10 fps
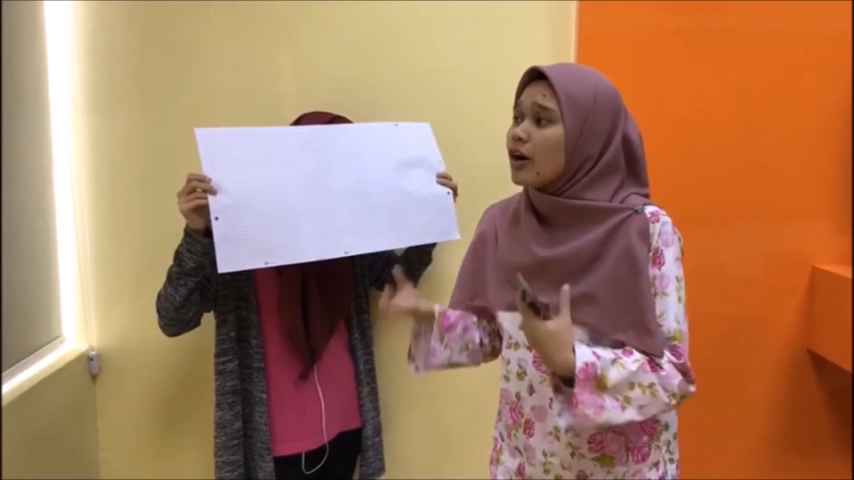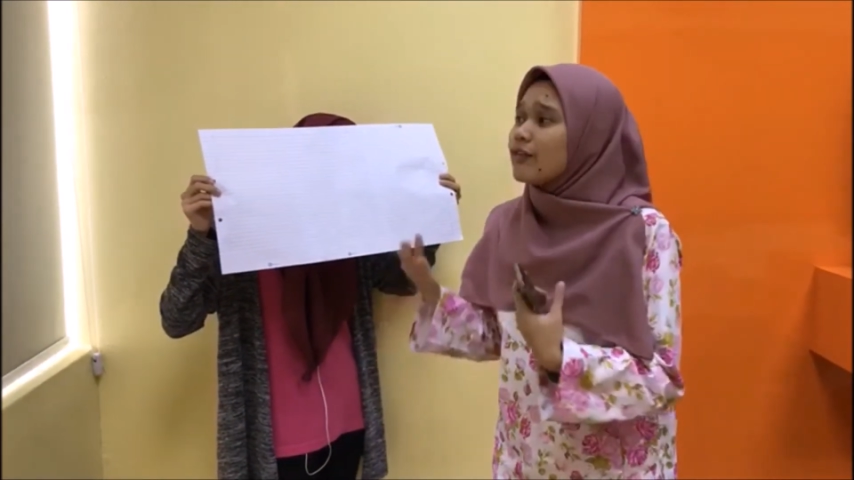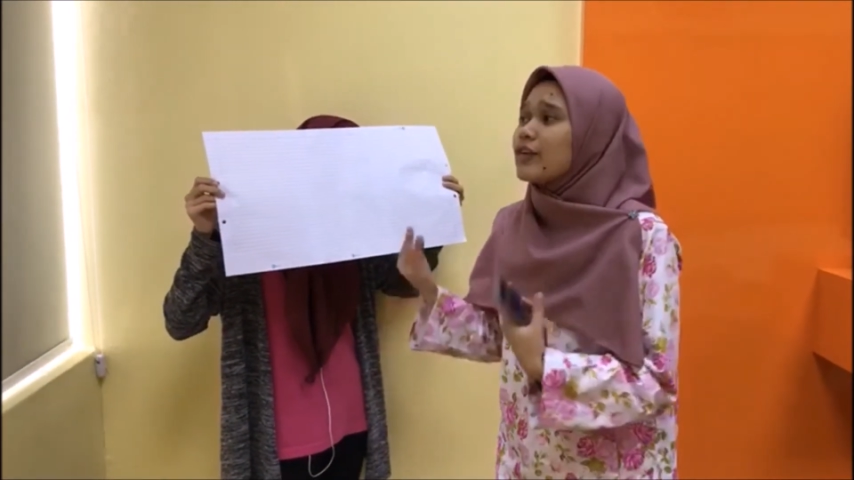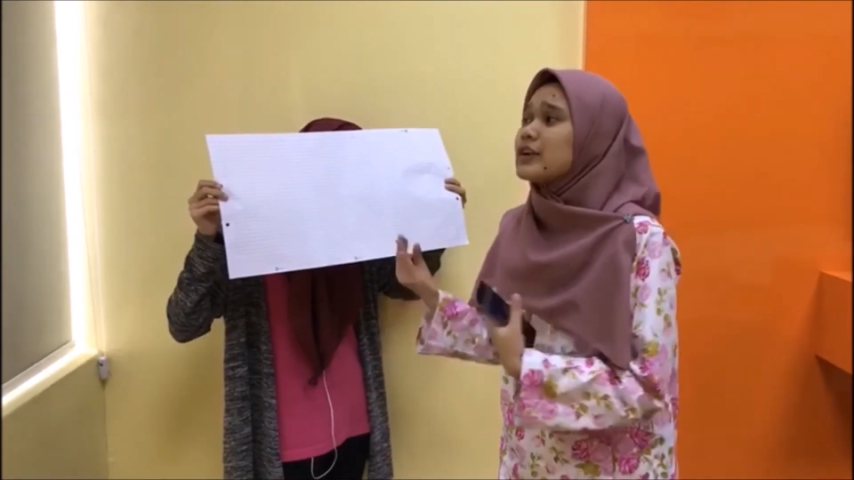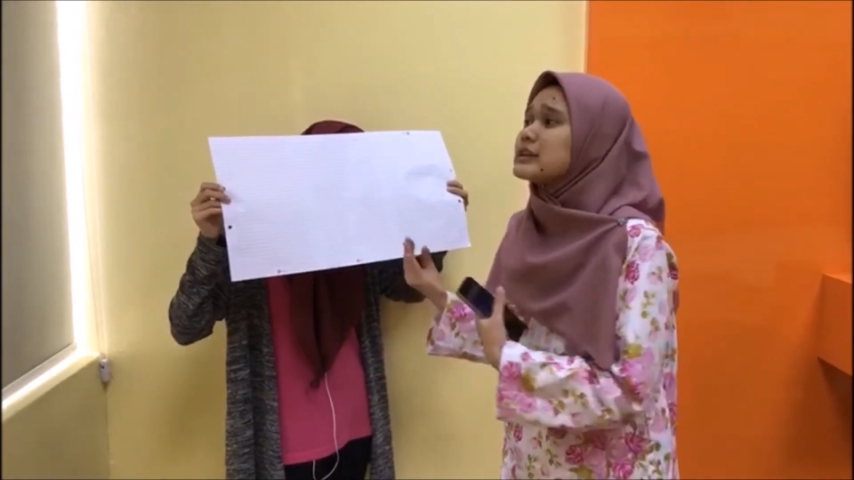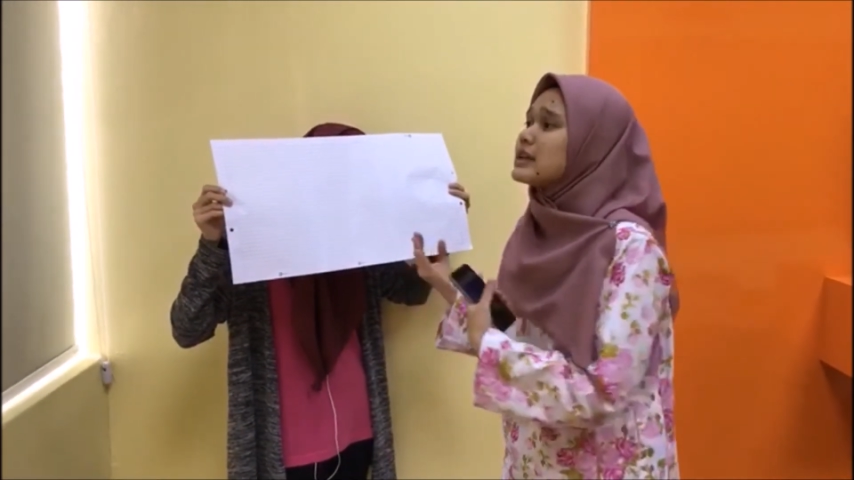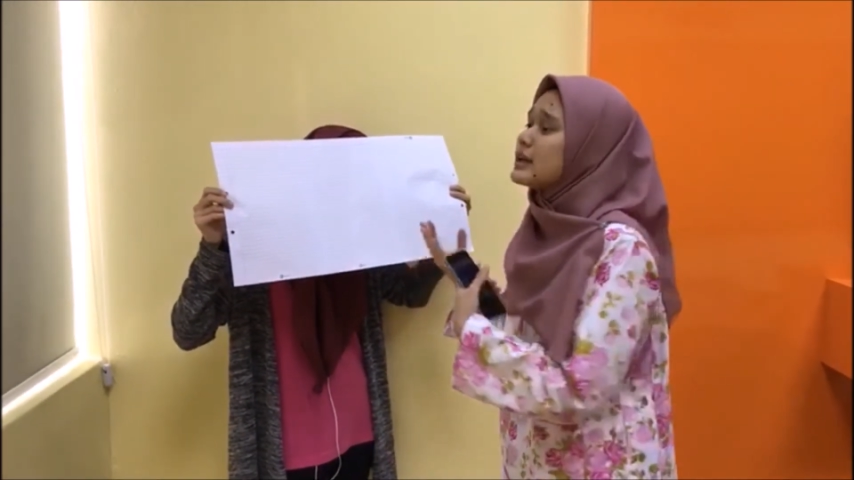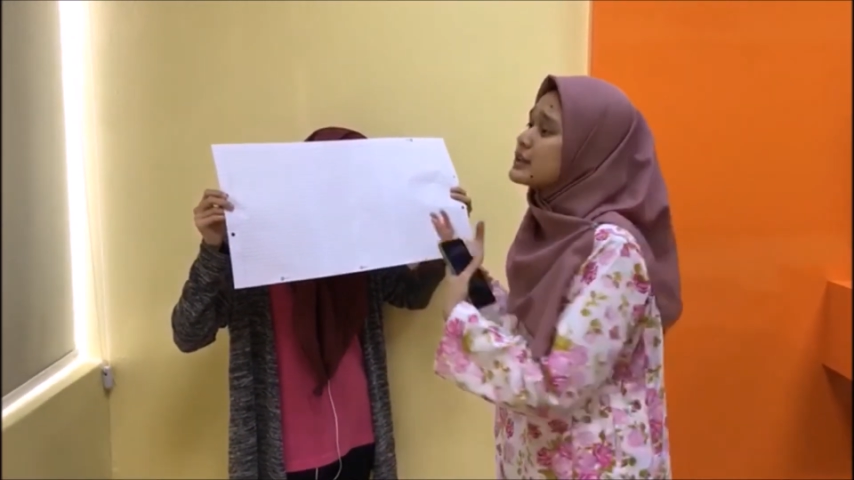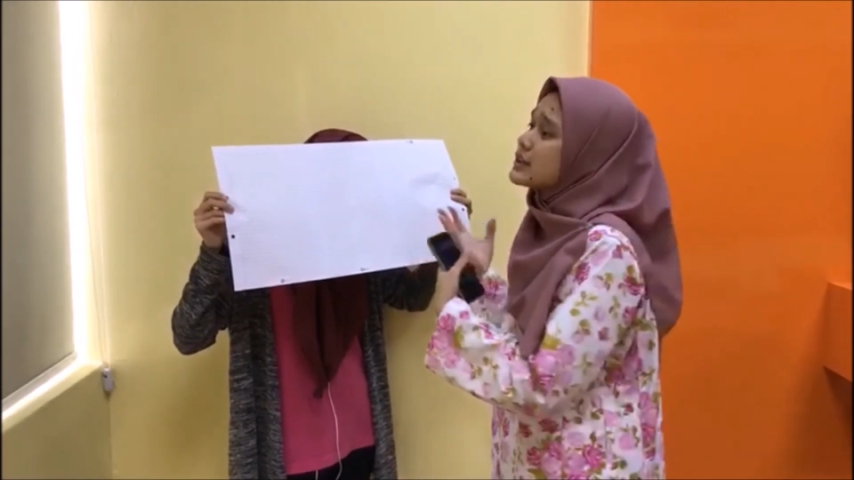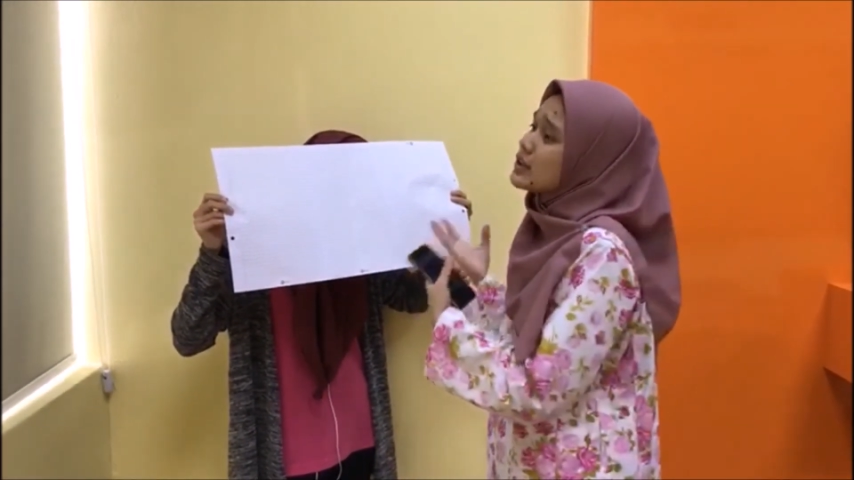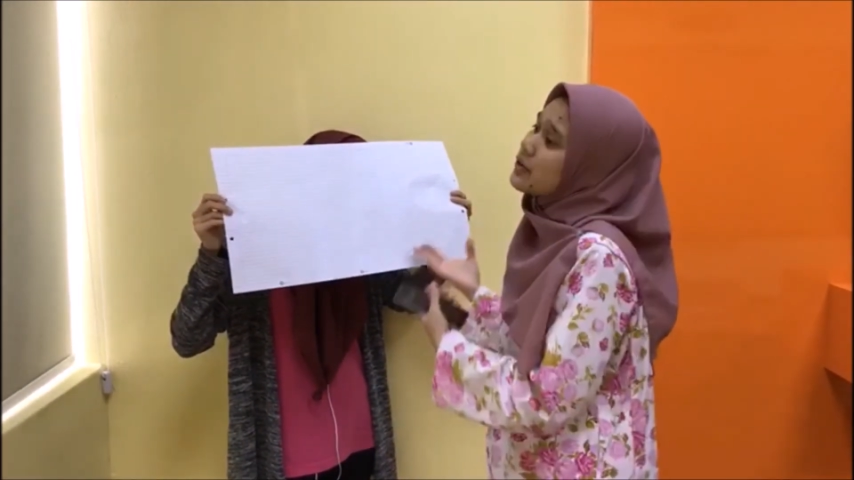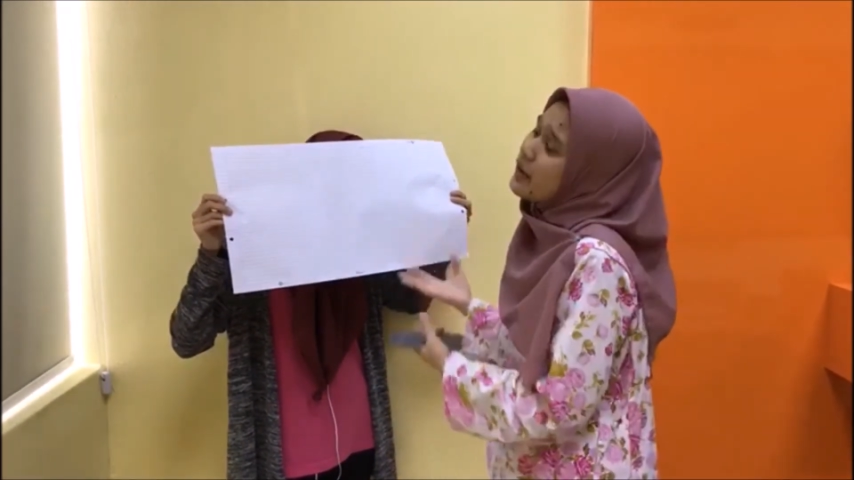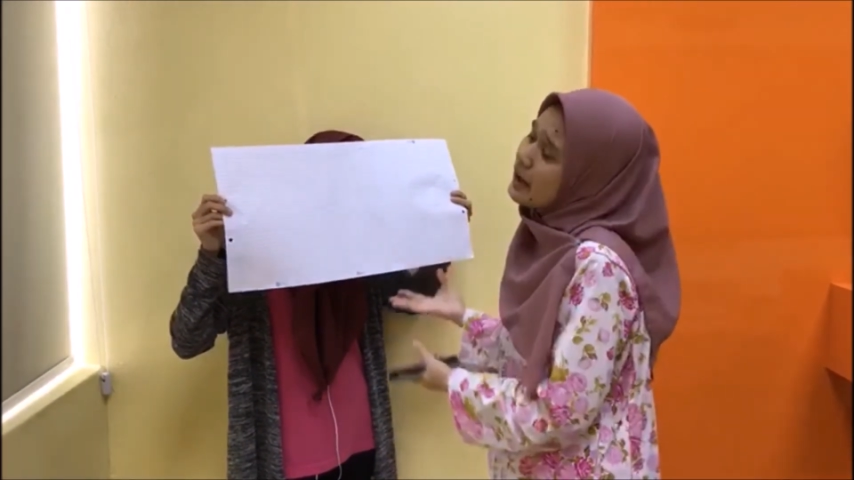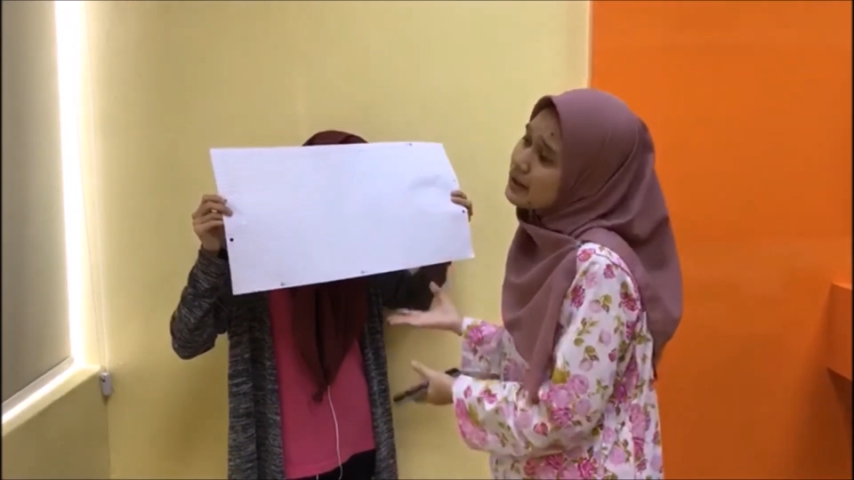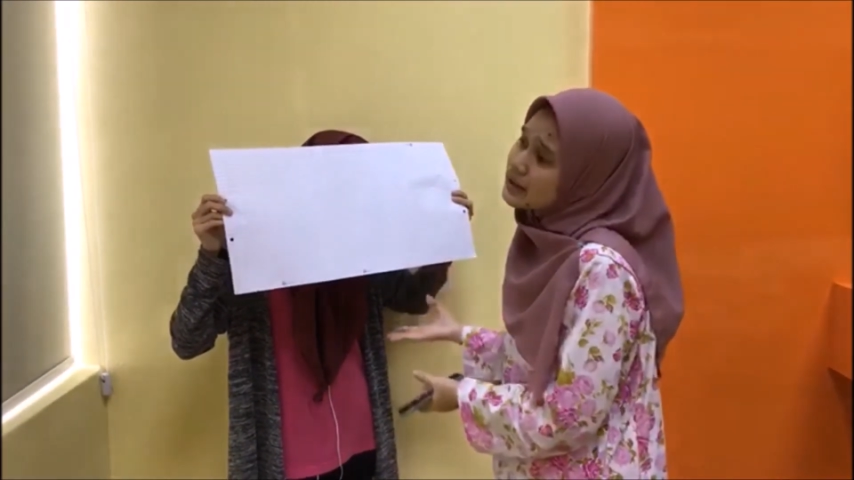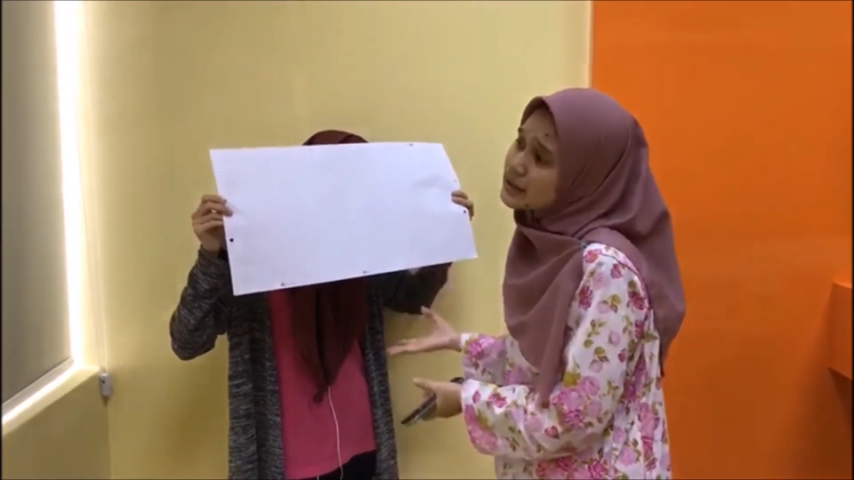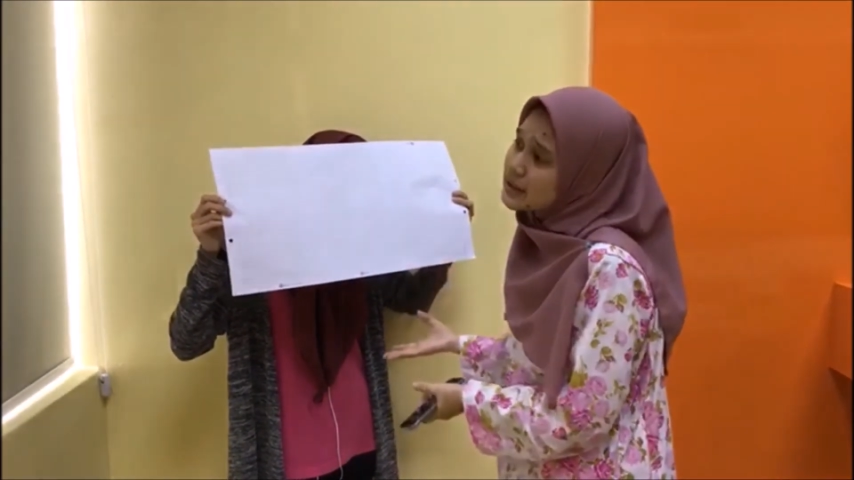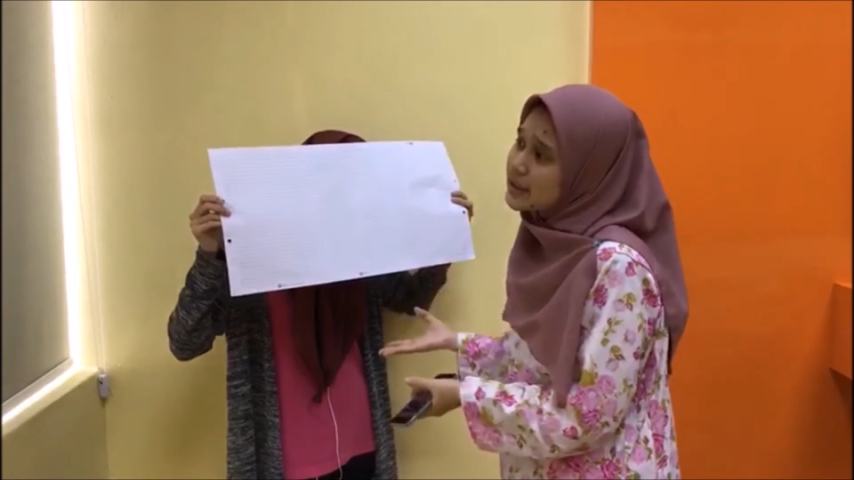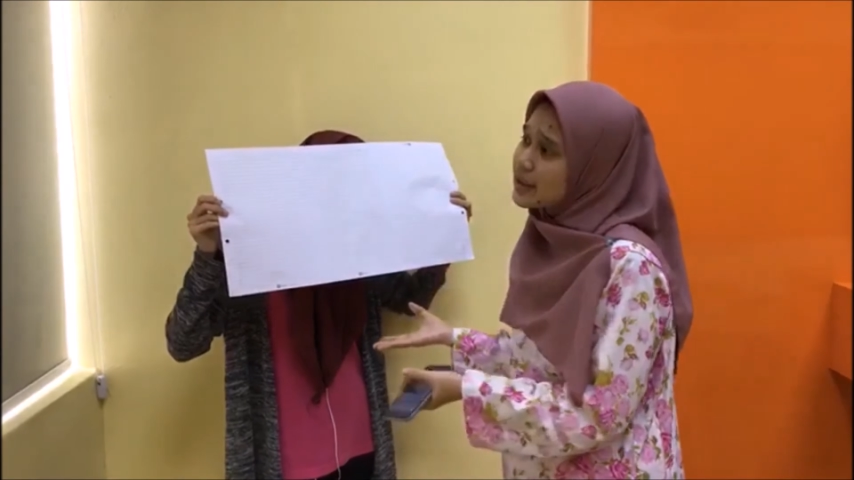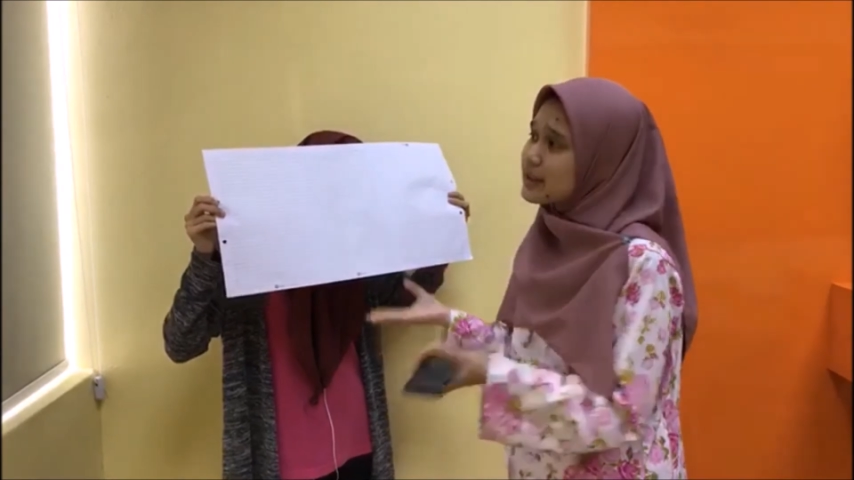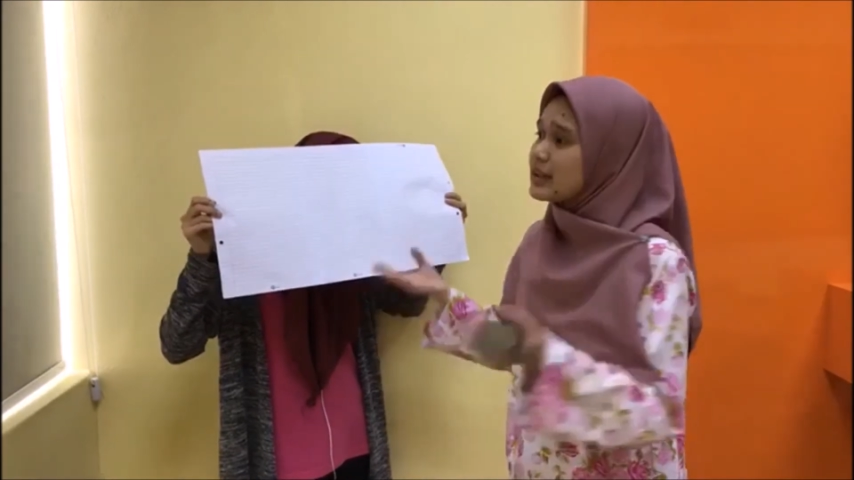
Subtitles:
Of course, there is no energy.